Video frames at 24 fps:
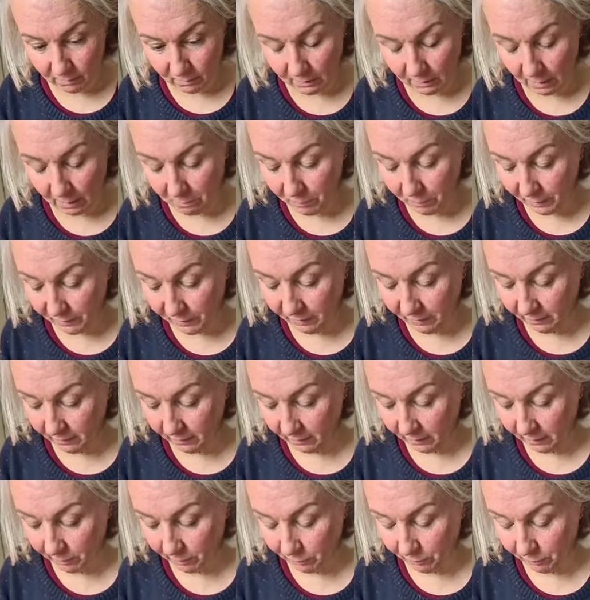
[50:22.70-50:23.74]
their bodies are
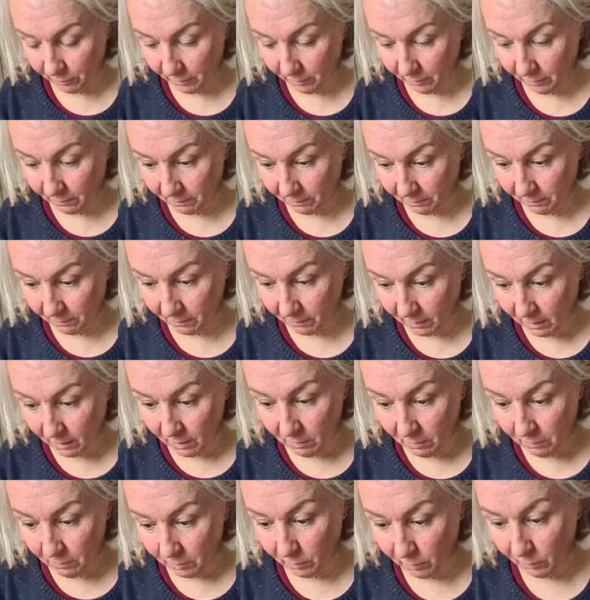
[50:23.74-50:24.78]
different,
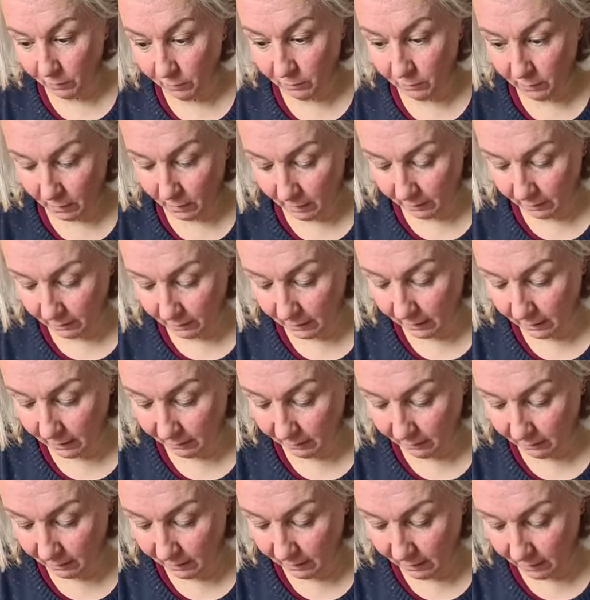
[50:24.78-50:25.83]
but also I think
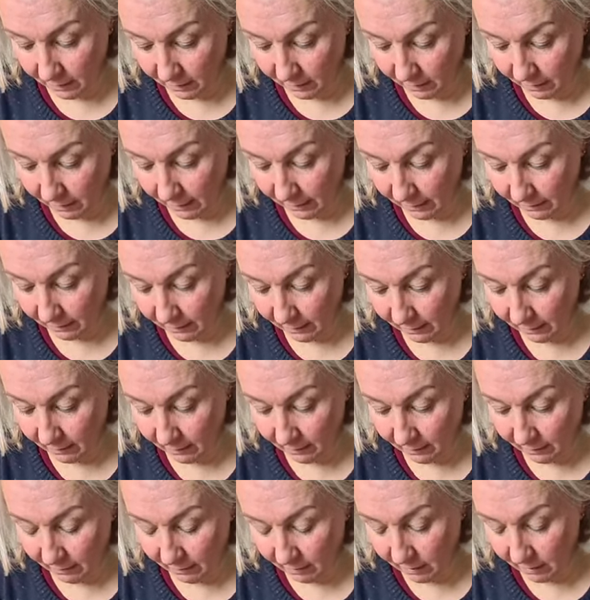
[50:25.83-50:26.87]
it's the antenna,
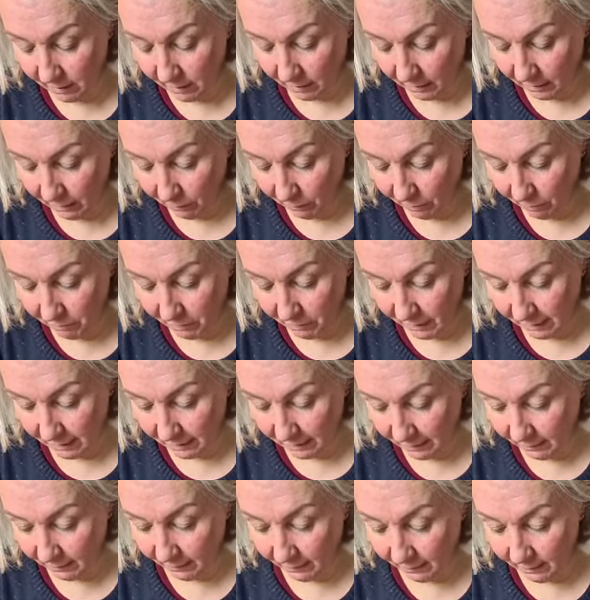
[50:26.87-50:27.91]
so they've got little
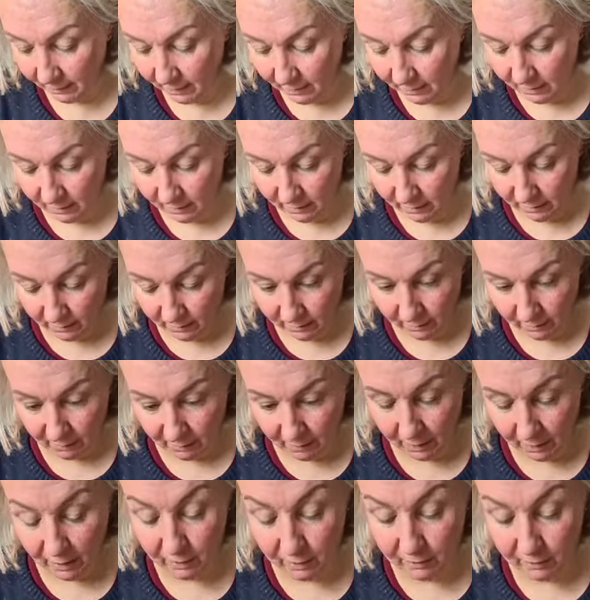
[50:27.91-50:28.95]
feelers, so
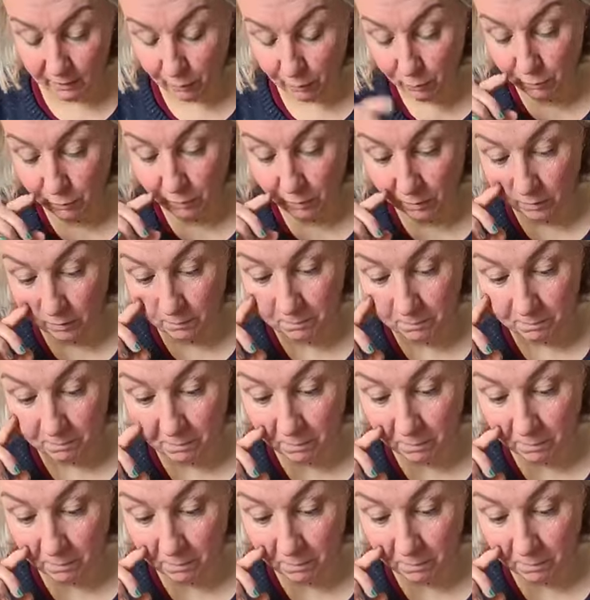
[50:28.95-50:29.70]
they are different.